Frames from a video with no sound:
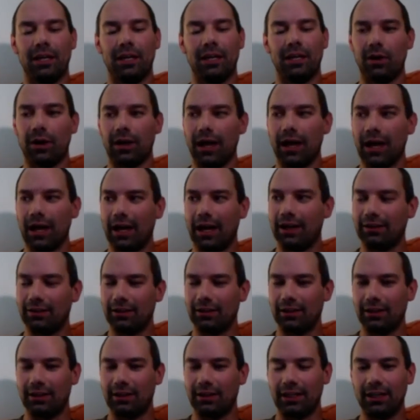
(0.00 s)
are kind
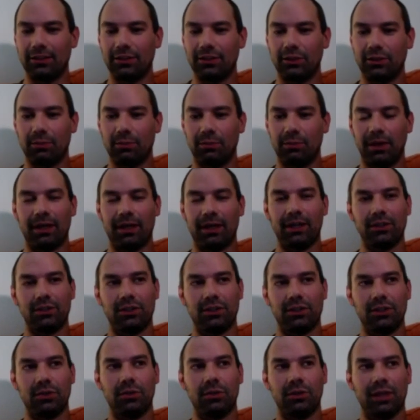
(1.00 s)
of need to pick and
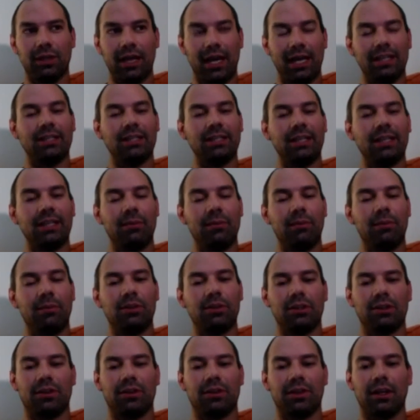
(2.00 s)
choose 18
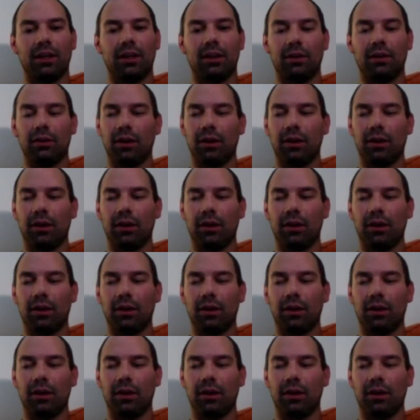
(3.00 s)
images that